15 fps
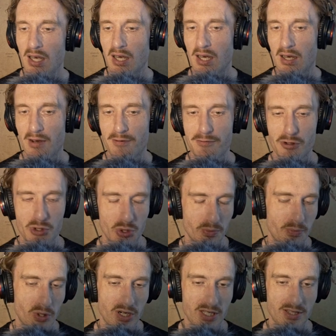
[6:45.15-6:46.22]
photo
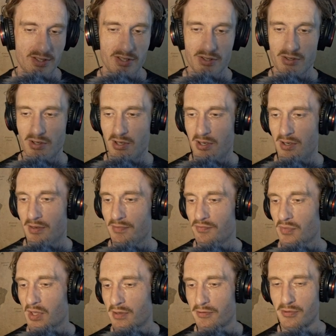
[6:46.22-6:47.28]
points or
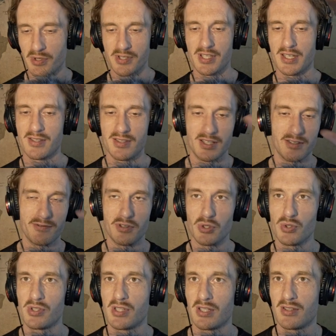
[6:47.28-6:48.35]
360
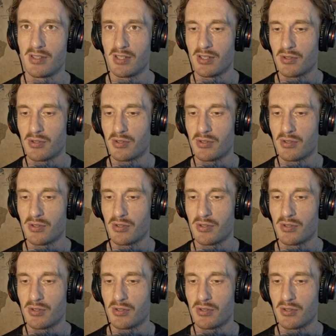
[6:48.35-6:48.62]
views that